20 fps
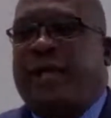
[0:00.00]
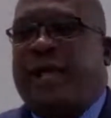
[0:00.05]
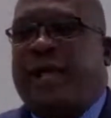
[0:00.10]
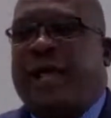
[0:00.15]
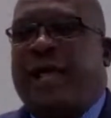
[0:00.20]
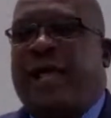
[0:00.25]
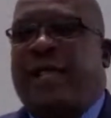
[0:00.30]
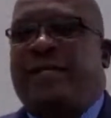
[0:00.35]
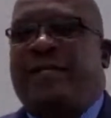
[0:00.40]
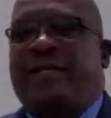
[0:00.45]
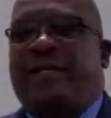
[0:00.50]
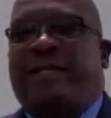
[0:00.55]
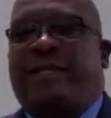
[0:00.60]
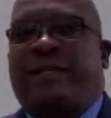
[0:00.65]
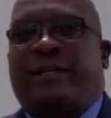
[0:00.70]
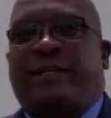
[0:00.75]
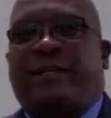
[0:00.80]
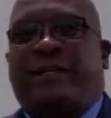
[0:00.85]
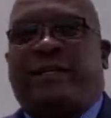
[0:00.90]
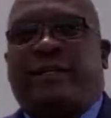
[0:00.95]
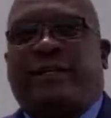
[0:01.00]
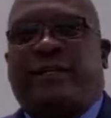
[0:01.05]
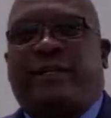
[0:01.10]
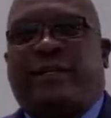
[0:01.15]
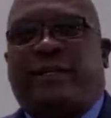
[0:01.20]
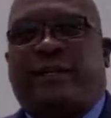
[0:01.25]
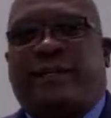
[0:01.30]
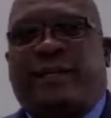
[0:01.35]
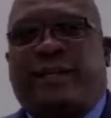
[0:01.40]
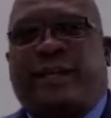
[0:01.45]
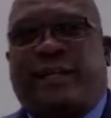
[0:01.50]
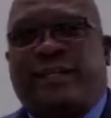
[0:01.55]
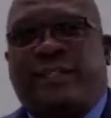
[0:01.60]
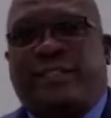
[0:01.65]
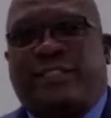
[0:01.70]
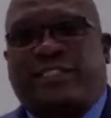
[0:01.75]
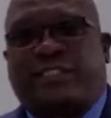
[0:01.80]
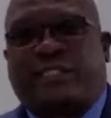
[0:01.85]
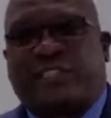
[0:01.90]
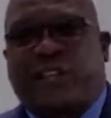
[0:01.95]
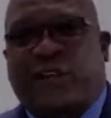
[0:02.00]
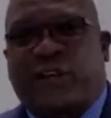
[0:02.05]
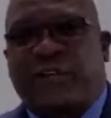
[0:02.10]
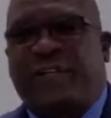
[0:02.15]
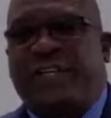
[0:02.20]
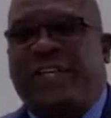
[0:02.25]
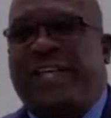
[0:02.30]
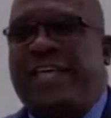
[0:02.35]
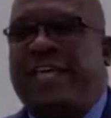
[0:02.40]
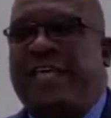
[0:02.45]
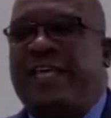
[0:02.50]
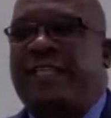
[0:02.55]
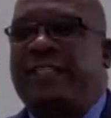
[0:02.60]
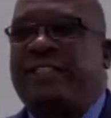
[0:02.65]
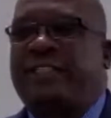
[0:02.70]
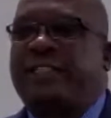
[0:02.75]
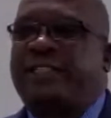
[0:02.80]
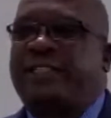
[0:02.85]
And Sundays,